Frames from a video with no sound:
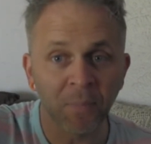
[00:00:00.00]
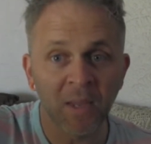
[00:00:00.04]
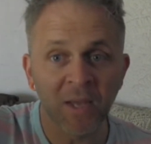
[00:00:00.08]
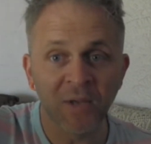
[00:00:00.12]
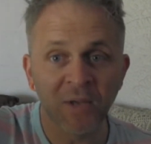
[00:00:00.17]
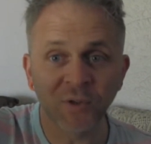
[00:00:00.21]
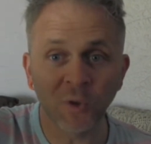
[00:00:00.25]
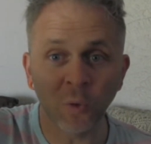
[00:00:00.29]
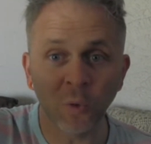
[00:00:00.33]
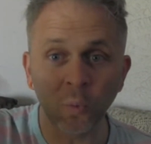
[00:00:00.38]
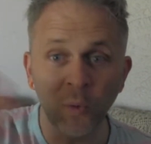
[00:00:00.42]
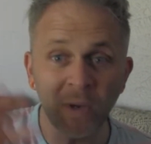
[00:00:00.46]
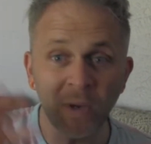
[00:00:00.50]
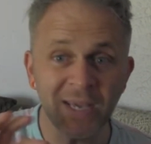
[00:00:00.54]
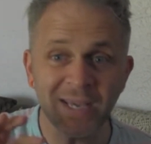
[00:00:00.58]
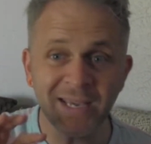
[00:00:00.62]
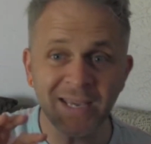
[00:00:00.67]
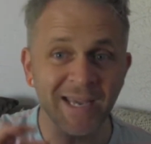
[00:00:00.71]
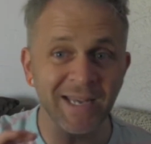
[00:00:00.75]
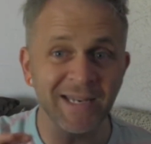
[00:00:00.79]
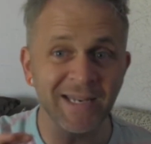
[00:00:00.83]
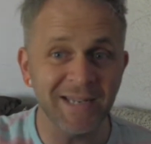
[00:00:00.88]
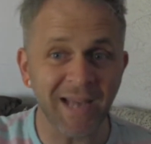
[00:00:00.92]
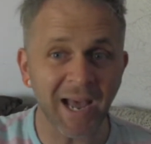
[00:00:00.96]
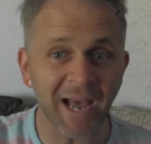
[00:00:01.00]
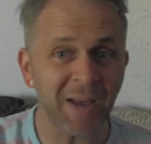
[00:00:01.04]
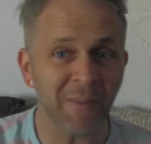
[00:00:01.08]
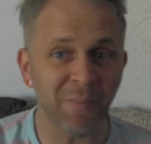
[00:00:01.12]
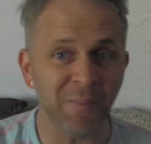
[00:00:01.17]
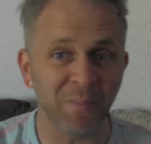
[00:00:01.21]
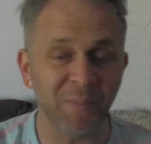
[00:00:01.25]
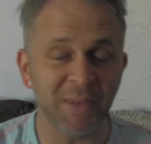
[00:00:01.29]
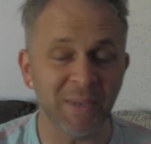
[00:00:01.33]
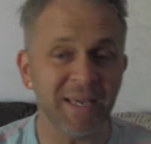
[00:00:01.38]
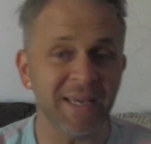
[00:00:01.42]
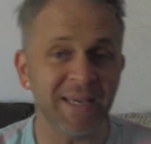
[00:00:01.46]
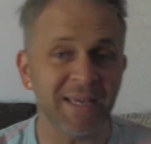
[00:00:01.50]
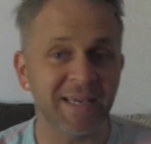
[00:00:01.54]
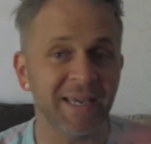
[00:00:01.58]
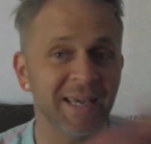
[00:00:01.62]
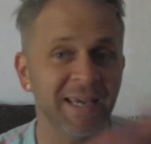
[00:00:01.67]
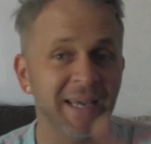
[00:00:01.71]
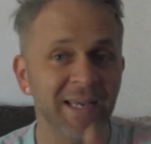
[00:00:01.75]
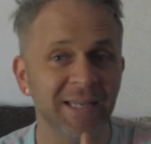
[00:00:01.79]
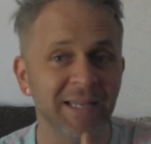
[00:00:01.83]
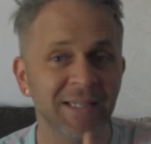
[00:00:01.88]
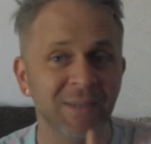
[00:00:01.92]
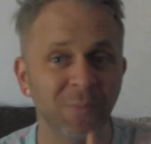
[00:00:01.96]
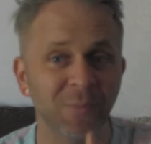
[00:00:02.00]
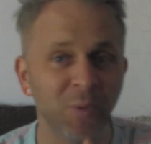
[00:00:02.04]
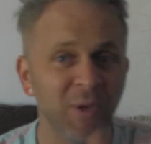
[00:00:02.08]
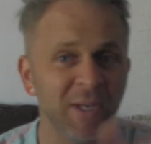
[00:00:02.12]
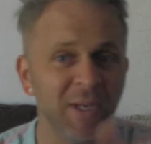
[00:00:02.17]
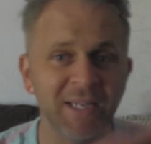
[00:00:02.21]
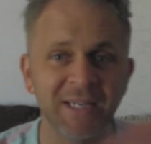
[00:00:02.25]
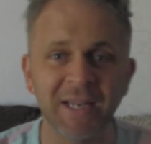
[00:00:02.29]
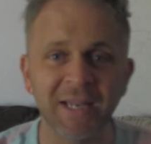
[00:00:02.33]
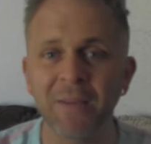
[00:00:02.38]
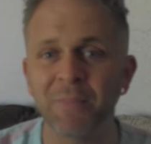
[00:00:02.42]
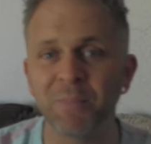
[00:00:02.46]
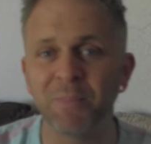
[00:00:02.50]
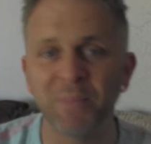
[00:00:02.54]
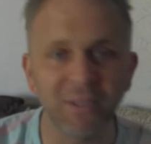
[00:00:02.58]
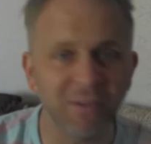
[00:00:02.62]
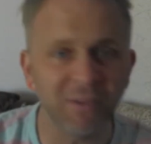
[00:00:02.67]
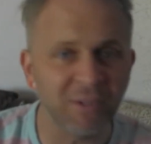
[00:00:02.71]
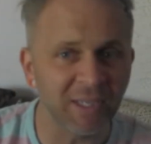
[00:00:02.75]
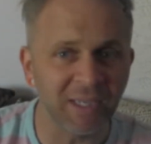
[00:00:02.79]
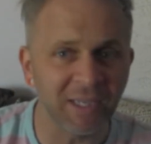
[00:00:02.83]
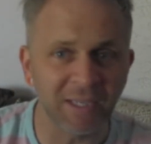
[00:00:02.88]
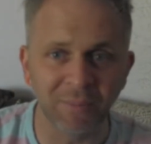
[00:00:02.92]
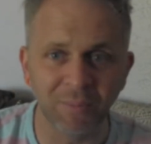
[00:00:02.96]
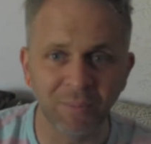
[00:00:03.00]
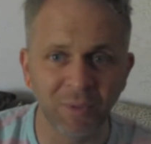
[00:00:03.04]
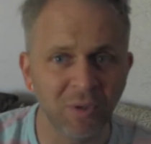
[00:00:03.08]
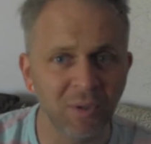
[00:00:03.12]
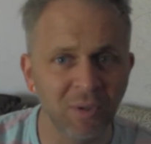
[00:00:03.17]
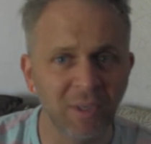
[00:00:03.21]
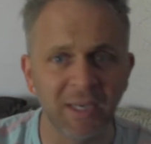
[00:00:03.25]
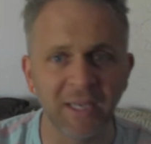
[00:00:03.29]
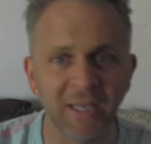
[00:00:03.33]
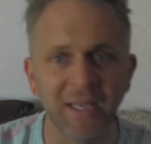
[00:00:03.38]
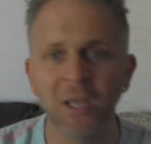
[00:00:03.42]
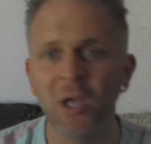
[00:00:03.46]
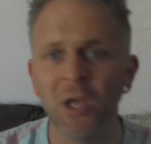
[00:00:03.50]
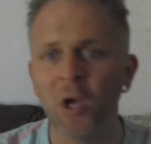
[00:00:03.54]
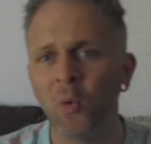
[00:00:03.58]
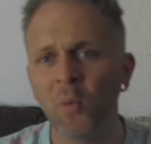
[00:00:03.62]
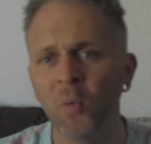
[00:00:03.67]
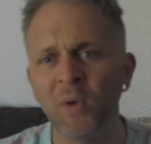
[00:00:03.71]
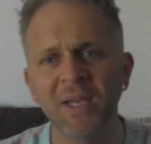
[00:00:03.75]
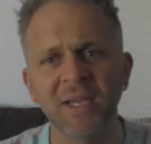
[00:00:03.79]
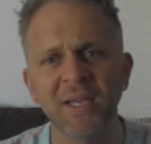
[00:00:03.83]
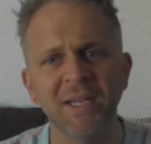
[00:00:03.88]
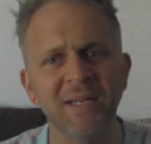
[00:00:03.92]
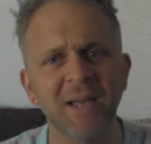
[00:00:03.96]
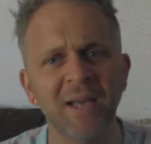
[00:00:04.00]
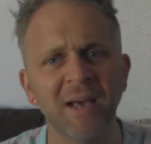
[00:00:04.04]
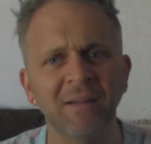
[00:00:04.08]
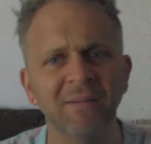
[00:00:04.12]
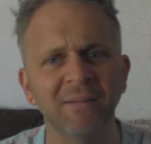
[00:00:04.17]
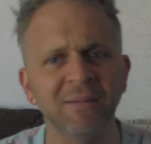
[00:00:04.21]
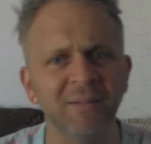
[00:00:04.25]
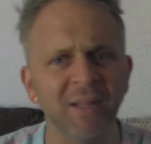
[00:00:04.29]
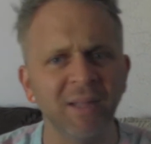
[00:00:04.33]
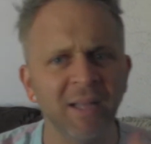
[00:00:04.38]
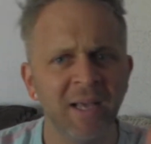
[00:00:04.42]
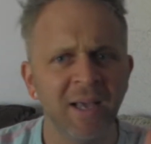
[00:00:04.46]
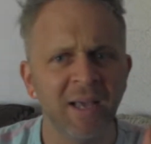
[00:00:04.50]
So we cannot be kingdom, we cannot build a community, we cannot